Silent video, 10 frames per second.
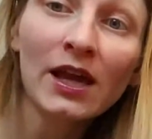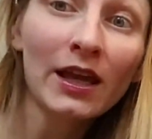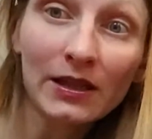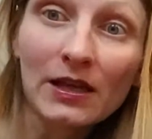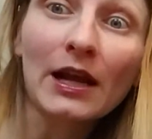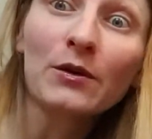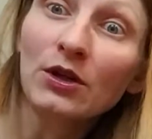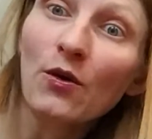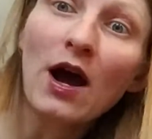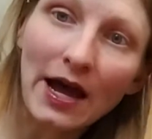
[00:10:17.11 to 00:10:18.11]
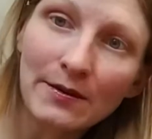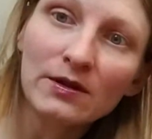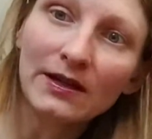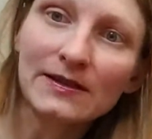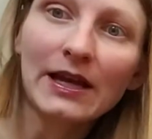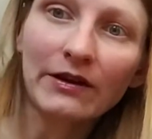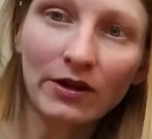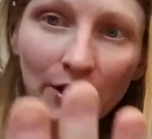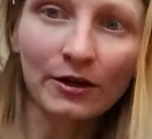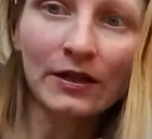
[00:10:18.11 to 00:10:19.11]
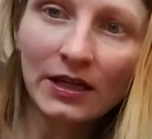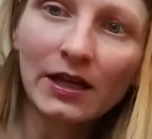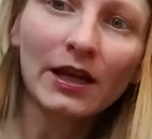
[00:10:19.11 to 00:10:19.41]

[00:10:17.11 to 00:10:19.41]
And then I would go high because I have air in it